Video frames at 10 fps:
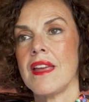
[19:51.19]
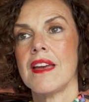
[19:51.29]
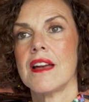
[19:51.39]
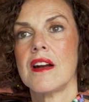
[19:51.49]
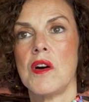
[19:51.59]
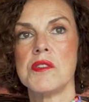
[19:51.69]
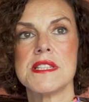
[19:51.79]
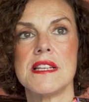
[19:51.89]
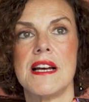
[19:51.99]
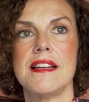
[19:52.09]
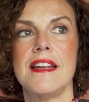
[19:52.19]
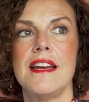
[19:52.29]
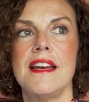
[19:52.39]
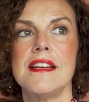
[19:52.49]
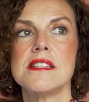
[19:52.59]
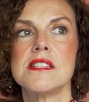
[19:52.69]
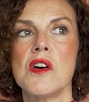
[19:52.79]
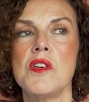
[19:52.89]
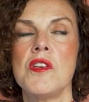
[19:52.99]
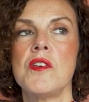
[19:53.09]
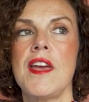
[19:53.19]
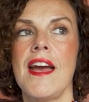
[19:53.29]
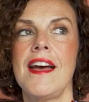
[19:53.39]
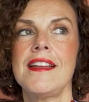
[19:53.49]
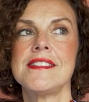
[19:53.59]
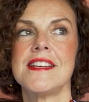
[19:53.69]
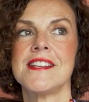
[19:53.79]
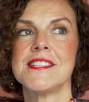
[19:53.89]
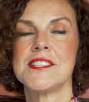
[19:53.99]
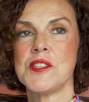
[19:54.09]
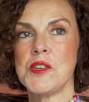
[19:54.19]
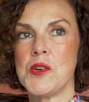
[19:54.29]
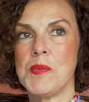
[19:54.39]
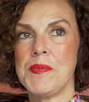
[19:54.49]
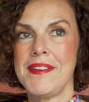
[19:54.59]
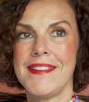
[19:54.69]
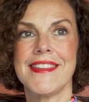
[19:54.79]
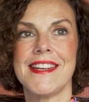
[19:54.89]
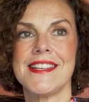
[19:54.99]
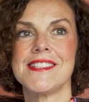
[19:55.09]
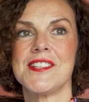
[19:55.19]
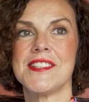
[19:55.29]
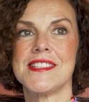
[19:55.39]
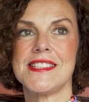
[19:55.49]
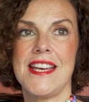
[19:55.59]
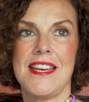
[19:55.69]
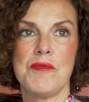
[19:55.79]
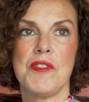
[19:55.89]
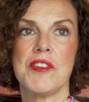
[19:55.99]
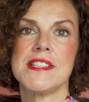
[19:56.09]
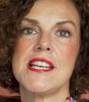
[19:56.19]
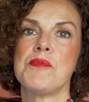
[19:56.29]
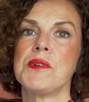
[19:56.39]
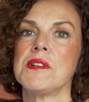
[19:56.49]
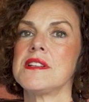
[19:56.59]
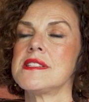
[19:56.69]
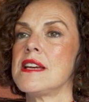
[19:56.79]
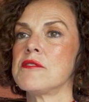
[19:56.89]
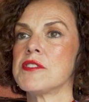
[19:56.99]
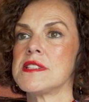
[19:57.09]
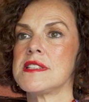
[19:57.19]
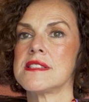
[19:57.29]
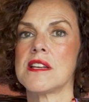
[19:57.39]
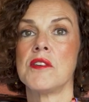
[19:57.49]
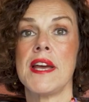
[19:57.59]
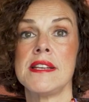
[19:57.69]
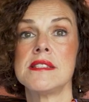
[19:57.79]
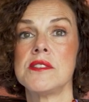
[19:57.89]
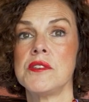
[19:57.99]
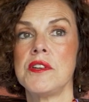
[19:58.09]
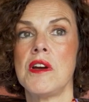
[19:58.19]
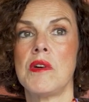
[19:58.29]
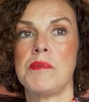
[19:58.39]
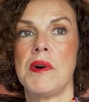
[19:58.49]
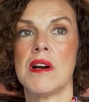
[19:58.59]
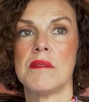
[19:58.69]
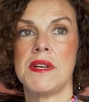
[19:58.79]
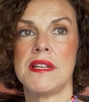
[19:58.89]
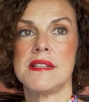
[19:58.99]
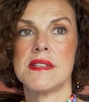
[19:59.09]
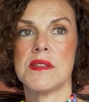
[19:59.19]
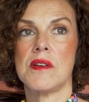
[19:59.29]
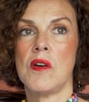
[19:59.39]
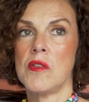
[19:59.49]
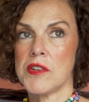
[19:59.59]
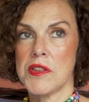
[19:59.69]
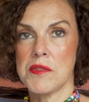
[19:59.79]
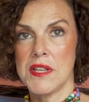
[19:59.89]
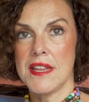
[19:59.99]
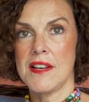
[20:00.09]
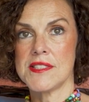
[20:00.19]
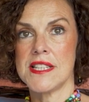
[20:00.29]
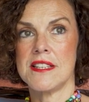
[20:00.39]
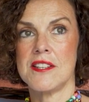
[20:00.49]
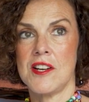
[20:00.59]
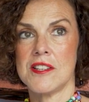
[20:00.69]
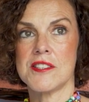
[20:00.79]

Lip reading: coastline. So you can't assume that it's all the same. For example, in San Francisco, a studio apartment is over $3,000 a